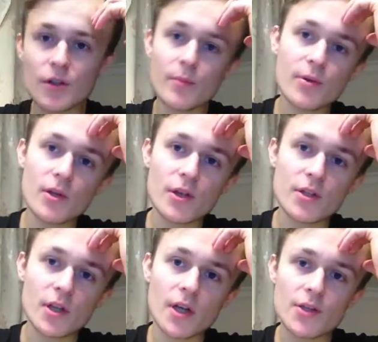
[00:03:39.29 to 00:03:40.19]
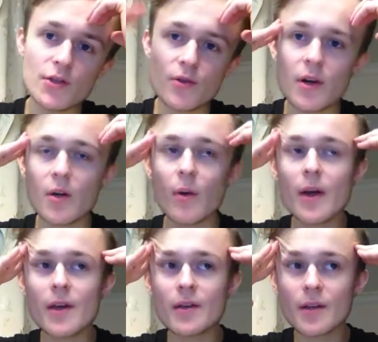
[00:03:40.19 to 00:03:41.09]
put it aside straight
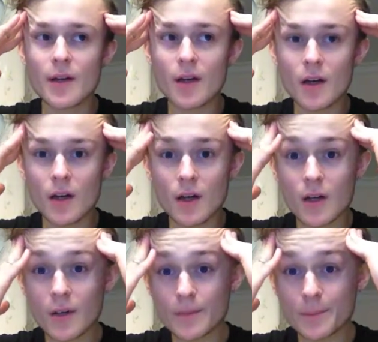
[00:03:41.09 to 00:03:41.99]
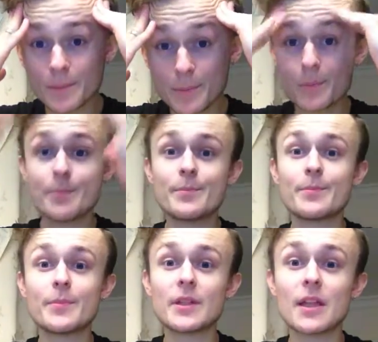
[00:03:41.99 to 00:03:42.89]
away.
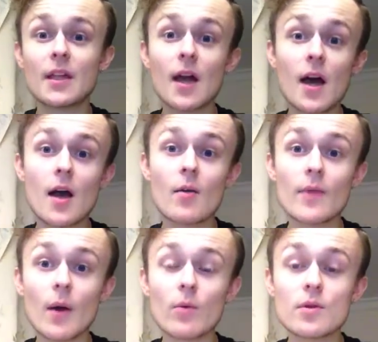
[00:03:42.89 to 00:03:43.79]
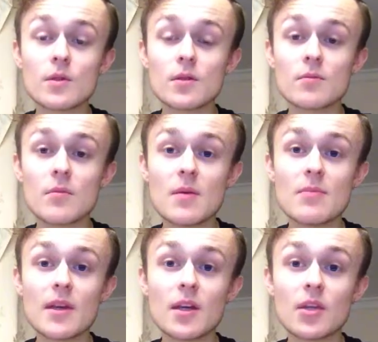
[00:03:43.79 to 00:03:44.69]
But then that wasn't me
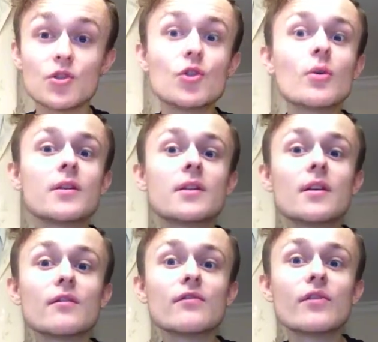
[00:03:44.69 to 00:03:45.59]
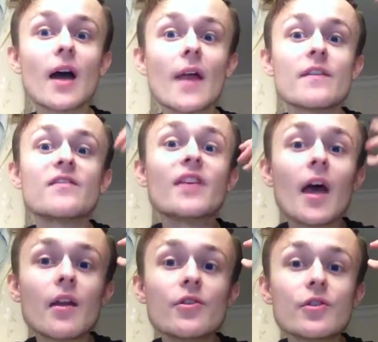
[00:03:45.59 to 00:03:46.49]
being intuitive and
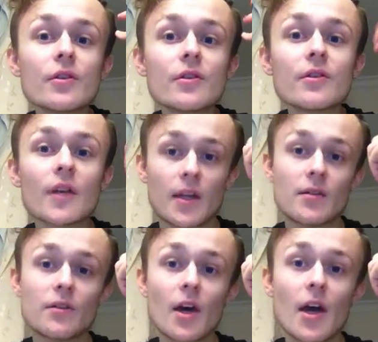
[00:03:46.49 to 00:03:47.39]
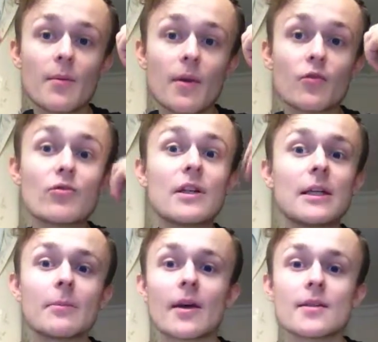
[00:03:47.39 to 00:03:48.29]
intelligent at the time and
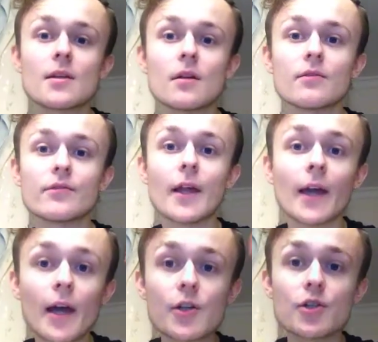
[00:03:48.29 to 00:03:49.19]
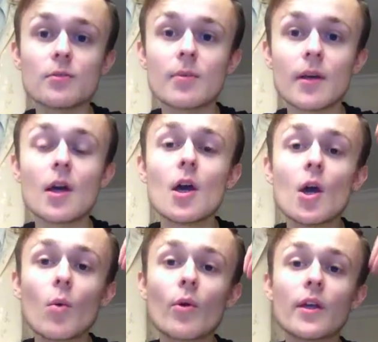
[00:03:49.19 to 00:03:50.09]
reading myself like I should be.
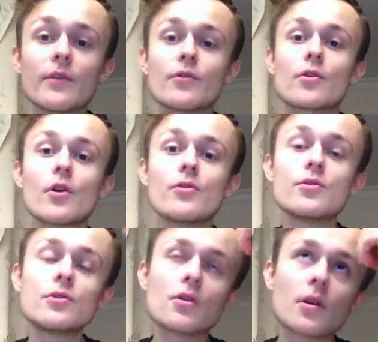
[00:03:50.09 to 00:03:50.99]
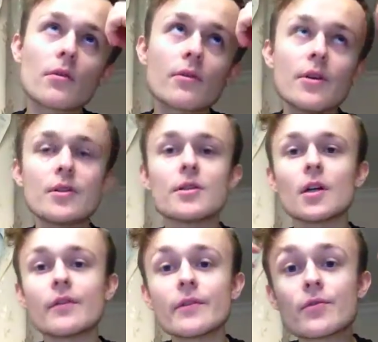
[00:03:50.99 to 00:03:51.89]
When you have Crohn's, you got to read
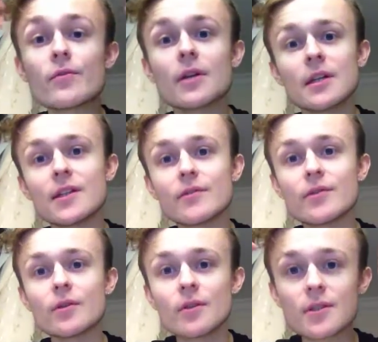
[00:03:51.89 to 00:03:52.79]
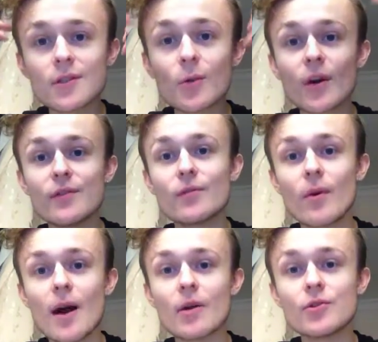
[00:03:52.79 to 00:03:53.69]
yourself. It's really difficult. It's a
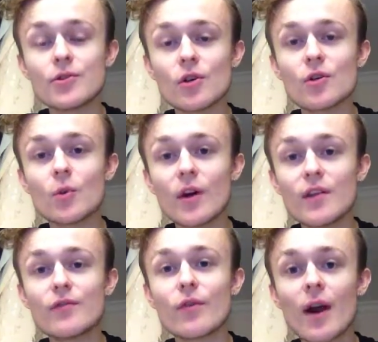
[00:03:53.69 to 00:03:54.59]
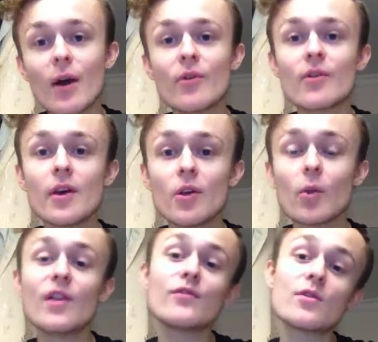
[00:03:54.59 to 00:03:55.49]
24-hour job,
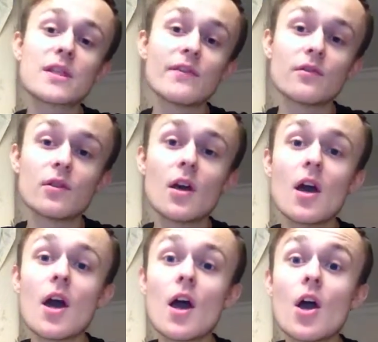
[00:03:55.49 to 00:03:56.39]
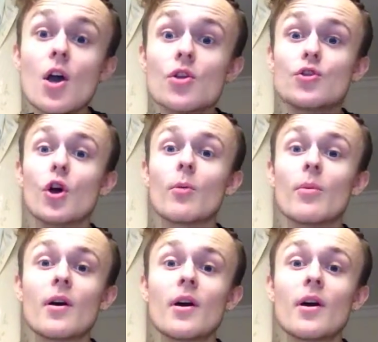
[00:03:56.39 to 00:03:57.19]
24/7 job,